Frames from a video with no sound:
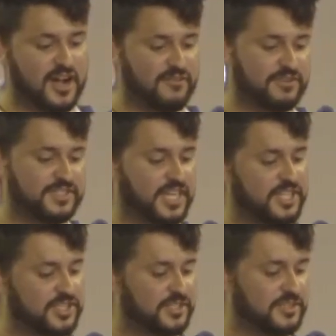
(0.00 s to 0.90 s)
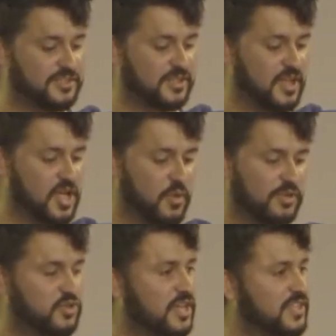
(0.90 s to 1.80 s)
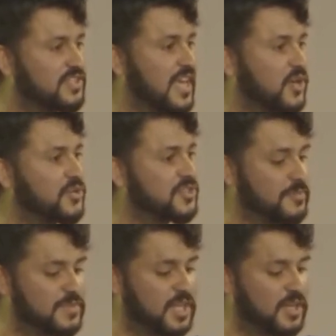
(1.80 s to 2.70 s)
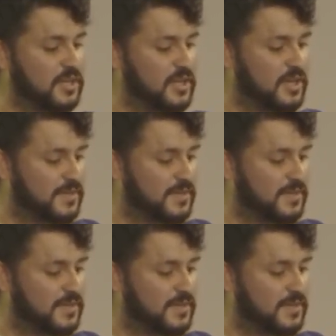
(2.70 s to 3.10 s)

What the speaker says: confrontations when trying to settle something.